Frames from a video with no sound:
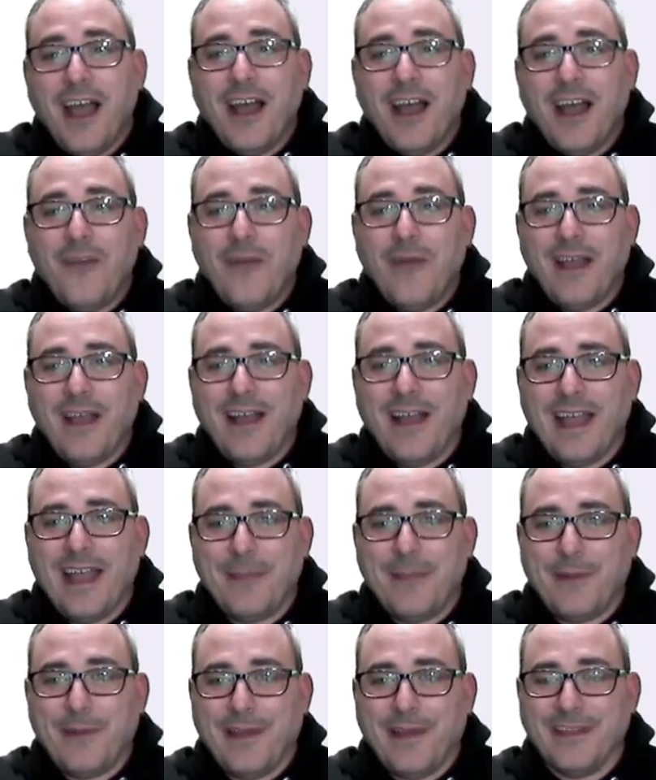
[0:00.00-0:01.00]
Well, I
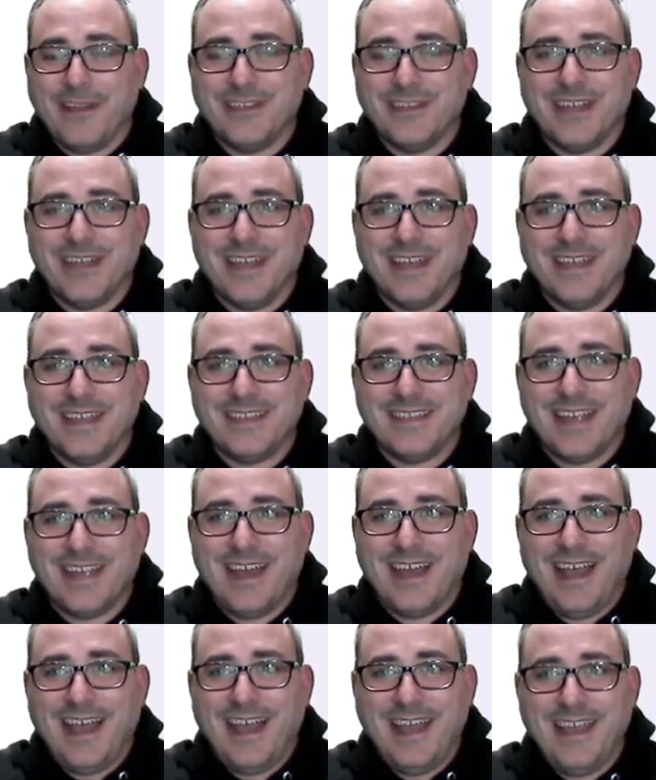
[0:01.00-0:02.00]
apologize.
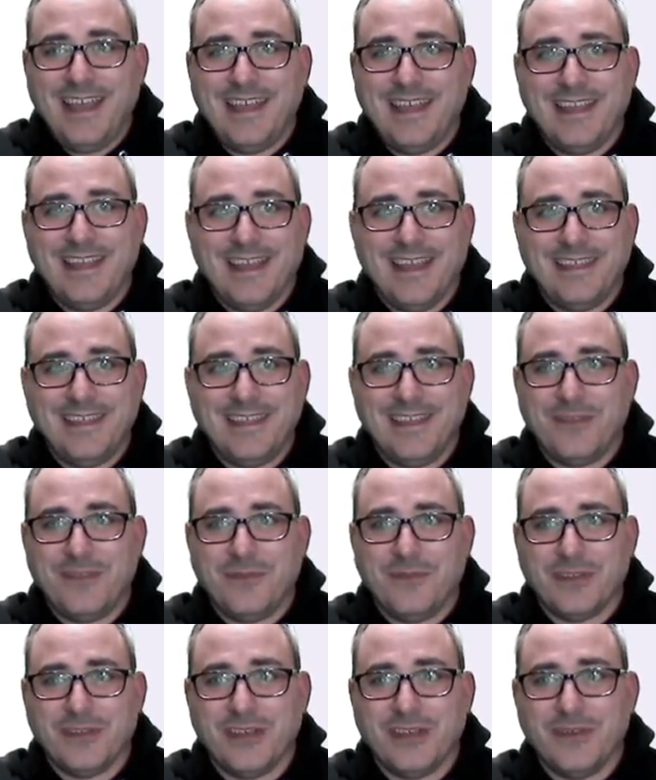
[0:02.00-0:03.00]
I think
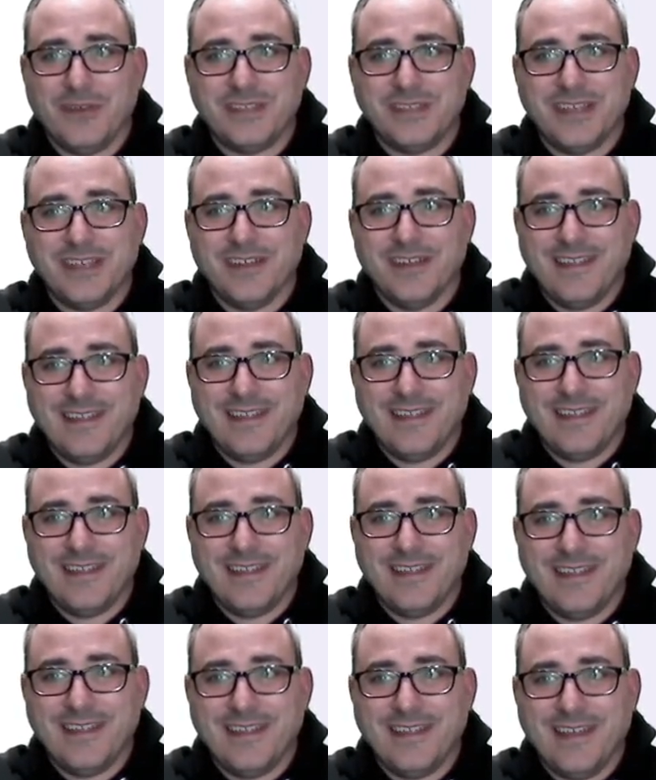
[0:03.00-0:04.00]
we're toast here.
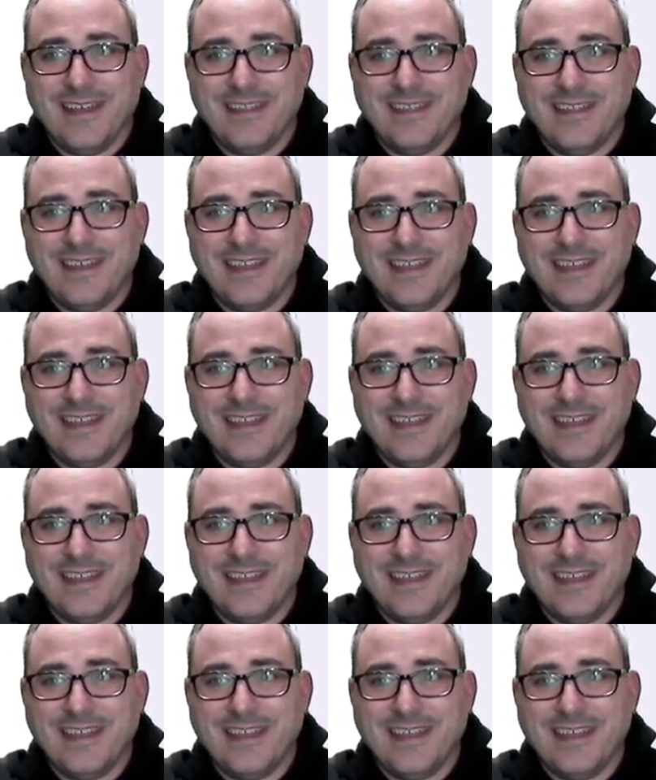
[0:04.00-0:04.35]
I think